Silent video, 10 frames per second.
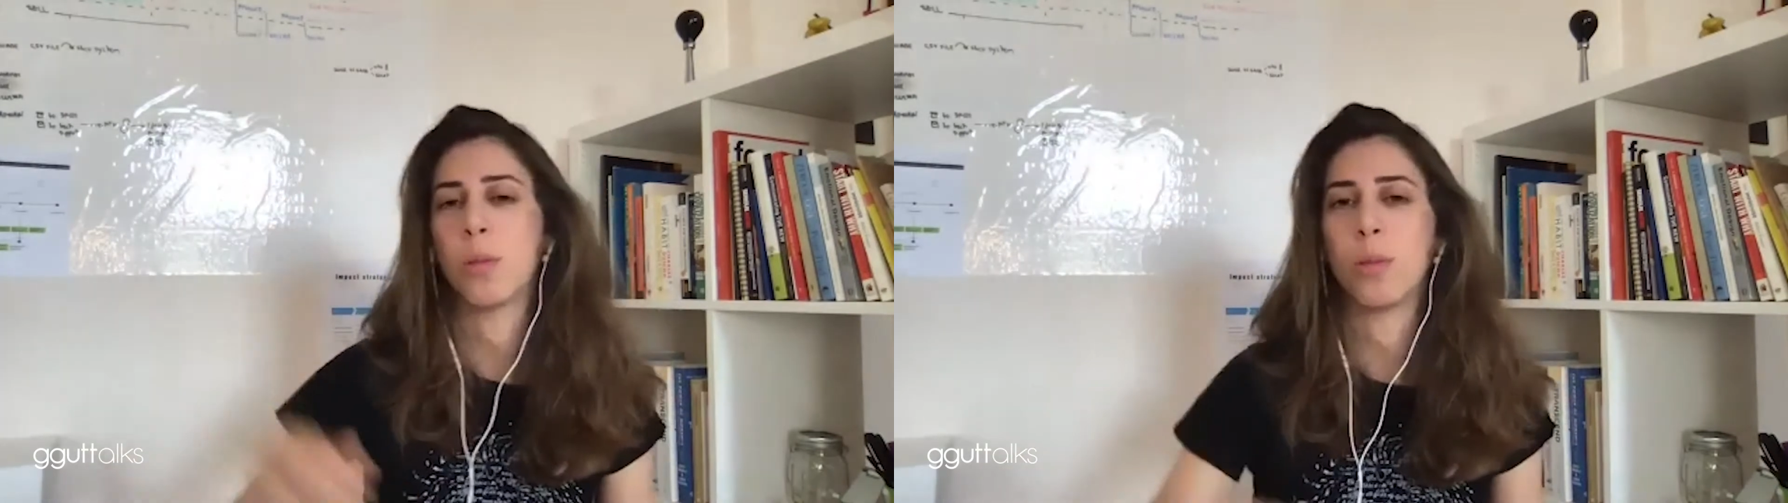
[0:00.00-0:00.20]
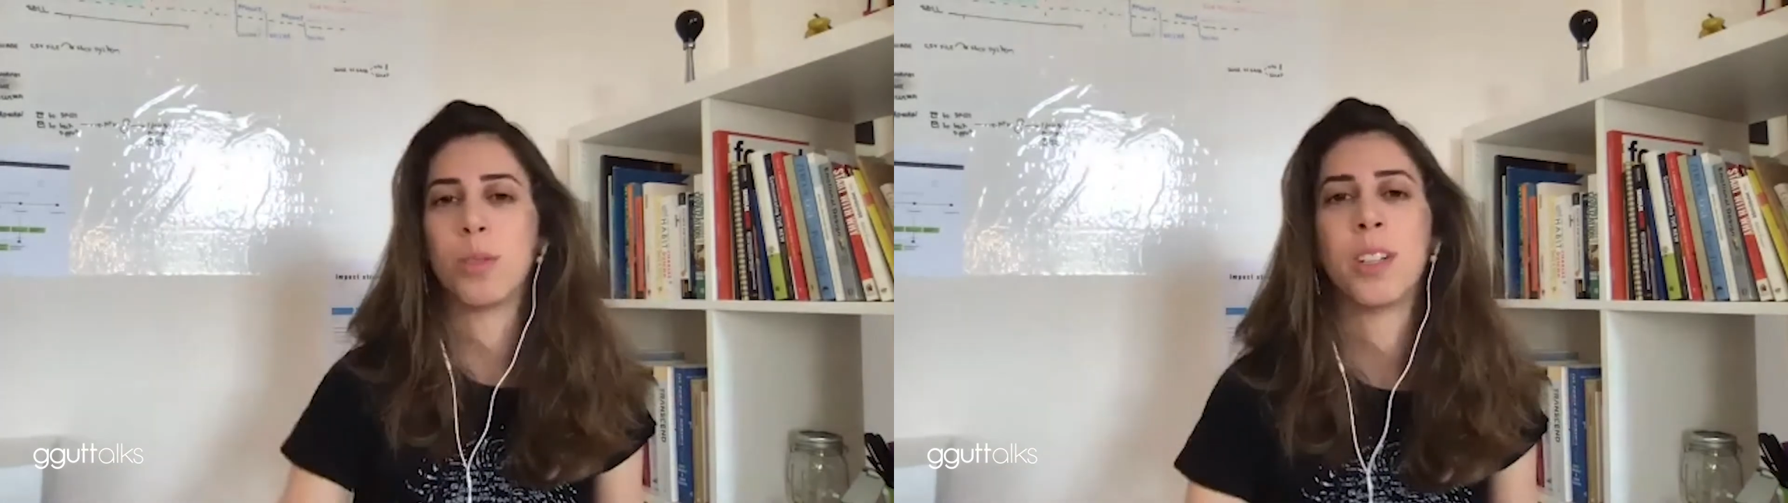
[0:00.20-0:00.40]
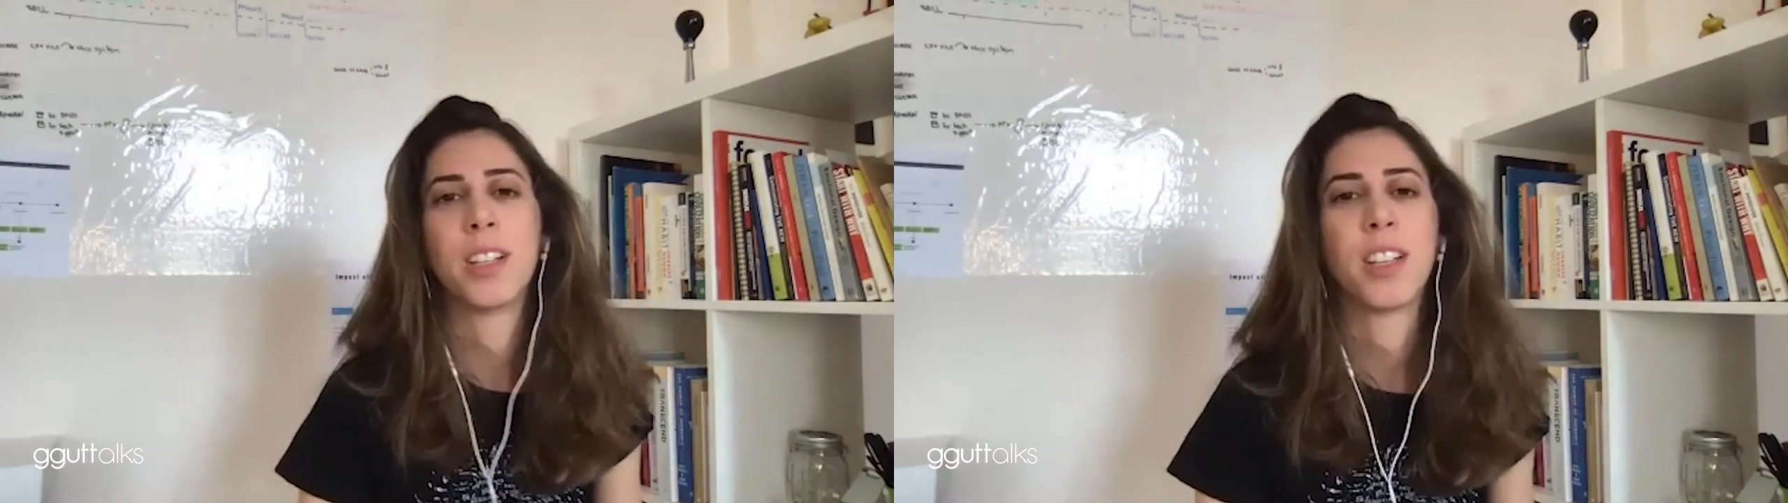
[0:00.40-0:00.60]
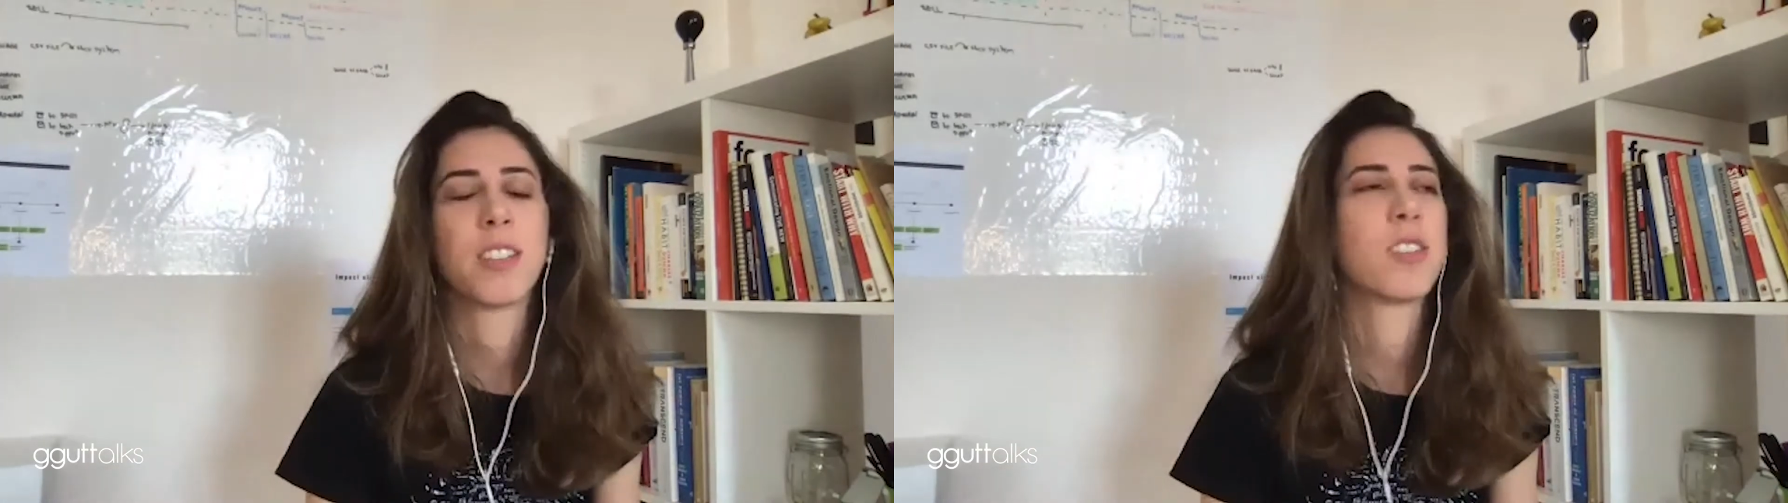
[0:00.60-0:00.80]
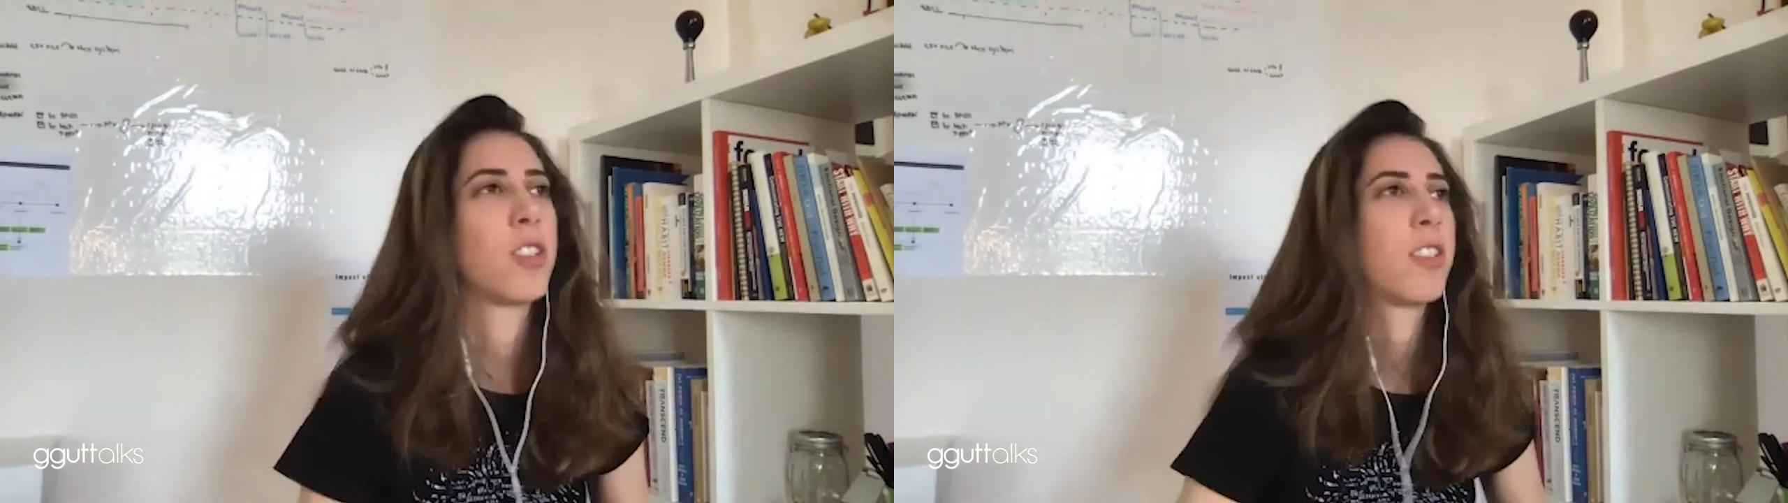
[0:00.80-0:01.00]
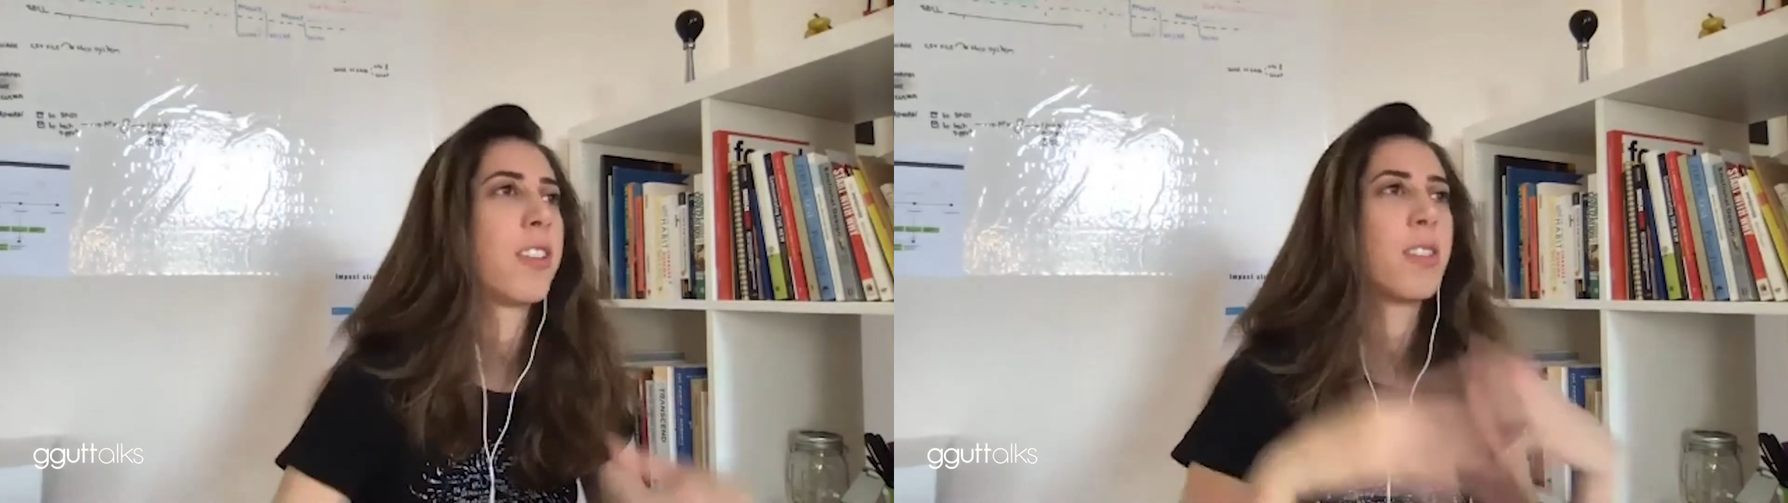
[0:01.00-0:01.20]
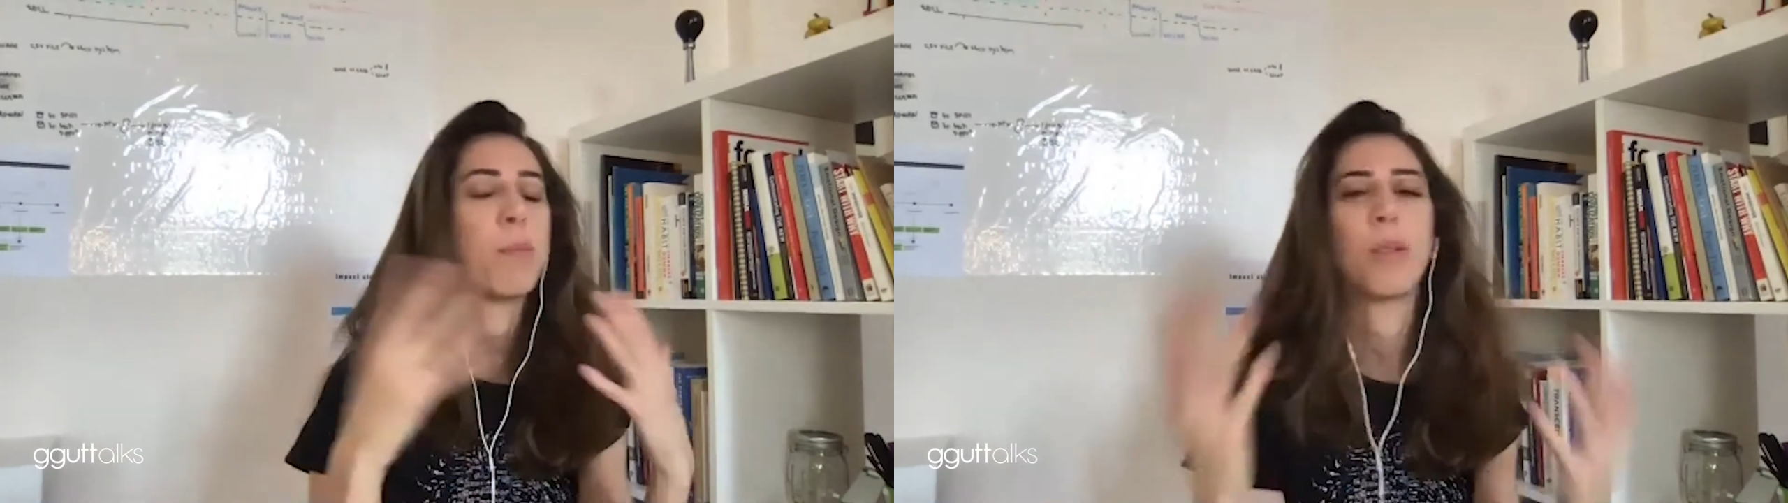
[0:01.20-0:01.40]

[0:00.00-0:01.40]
it's not just a simple